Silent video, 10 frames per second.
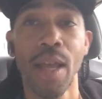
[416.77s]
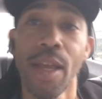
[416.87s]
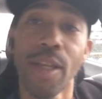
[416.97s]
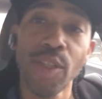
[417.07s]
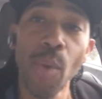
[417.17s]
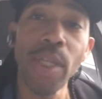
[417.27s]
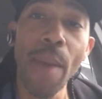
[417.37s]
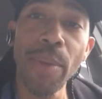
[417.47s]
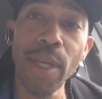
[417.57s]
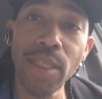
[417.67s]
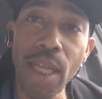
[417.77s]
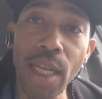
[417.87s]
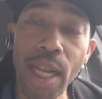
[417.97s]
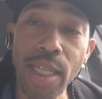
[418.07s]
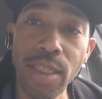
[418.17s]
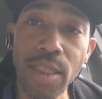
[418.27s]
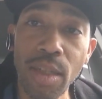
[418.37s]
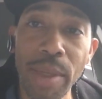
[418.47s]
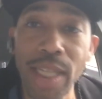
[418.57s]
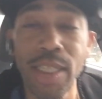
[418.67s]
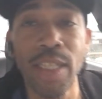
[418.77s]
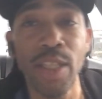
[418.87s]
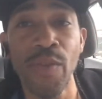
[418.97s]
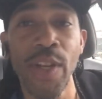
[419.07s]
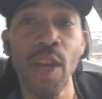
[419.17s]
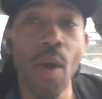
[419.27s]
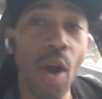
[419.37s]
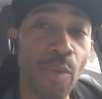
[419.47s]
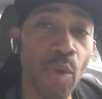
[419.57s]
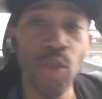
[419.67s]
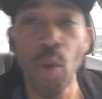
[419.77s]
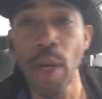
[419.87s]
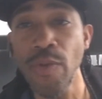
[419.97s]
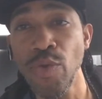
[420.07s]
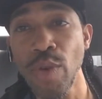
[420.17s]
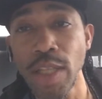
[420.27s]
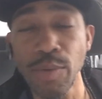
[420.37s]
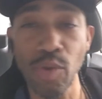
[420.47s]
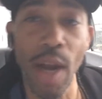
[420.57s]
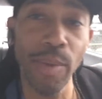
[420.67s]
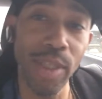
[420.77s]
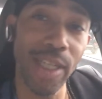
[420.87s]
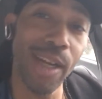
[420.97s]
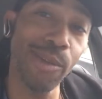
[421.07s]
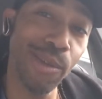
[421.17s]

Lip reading: So with that being said, ladies and gentlemen, that's the end of the video. I hope you enjoyed it. If you're not subscribed to the channel, you